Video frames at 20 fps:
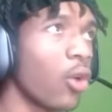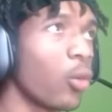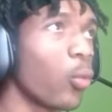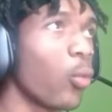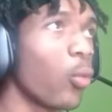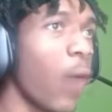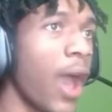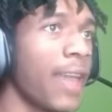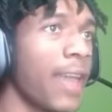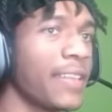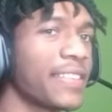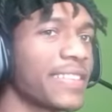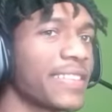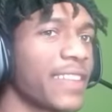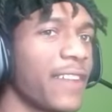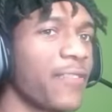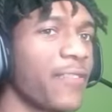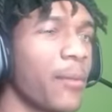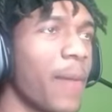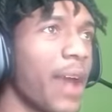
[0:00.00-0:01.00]
white
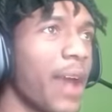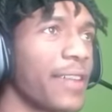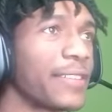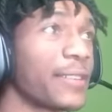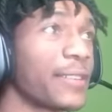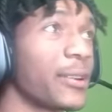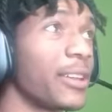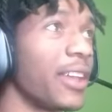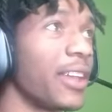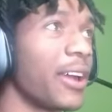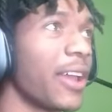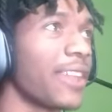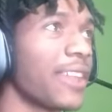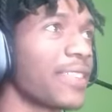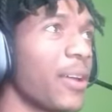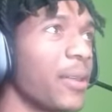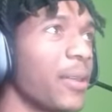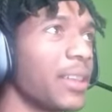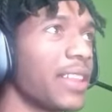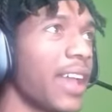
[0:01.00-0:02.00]
stuff on my screen. Yo, that's
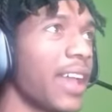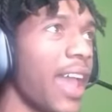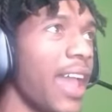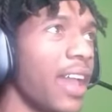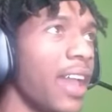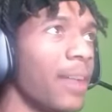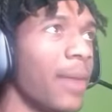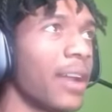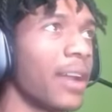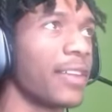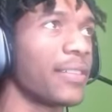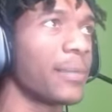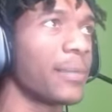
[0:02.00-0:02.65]
the only thing I hate about this